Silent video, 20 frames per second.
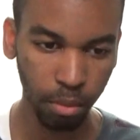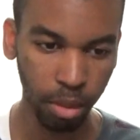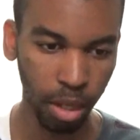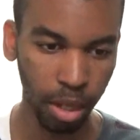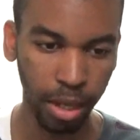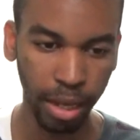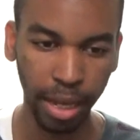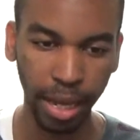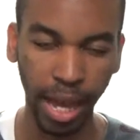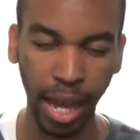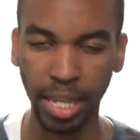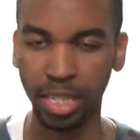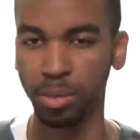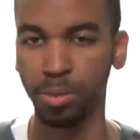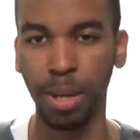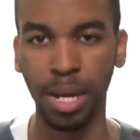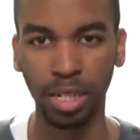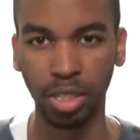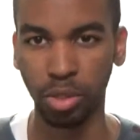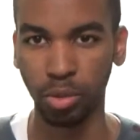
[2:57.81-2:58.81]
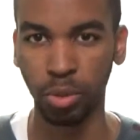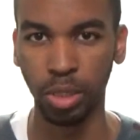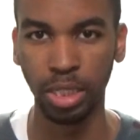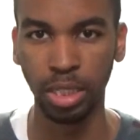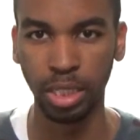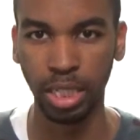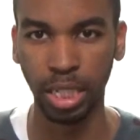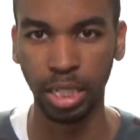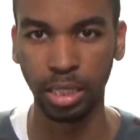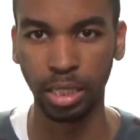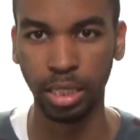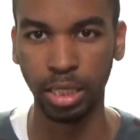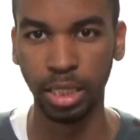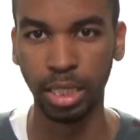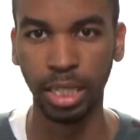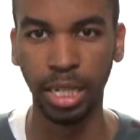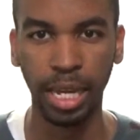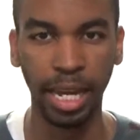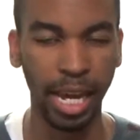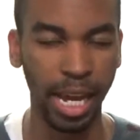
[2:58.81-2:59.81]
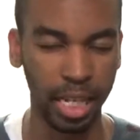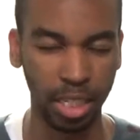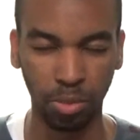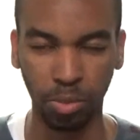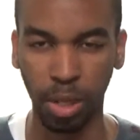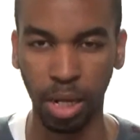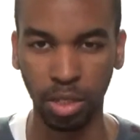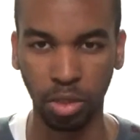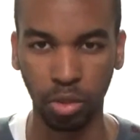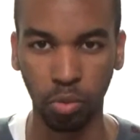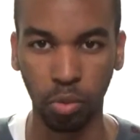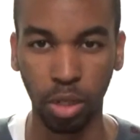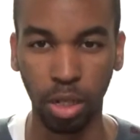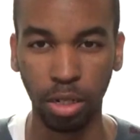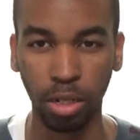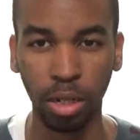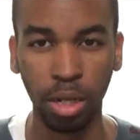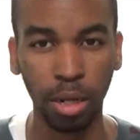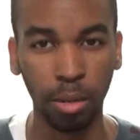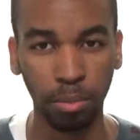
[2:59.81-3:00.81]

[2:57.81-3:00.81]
Xbox 360, Xbox One,